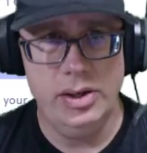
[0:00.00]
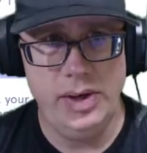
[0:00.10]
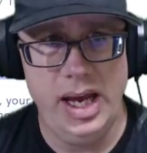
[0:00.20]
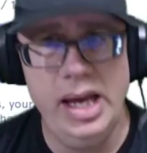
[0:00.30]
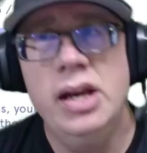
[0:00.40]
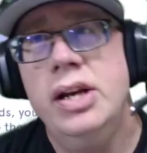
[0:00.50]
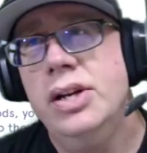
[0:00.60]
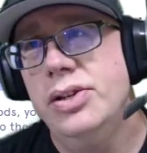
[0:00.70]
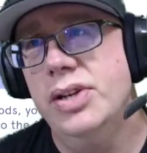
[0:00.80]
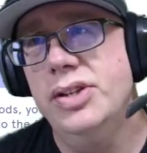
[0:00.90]
Okay,
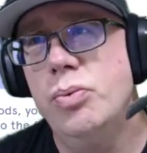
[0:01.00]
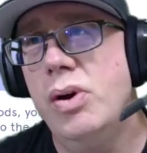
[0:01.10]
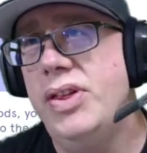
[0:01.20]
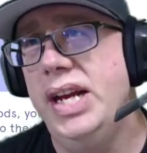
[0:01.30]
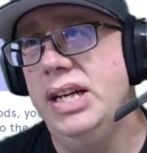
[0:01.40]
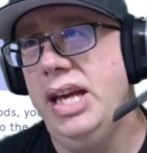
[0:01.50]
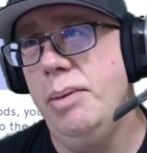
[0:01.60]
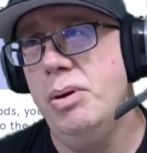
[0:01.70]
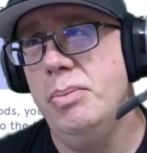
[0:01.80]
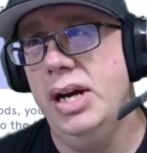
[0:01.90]
so that's one thing to keep in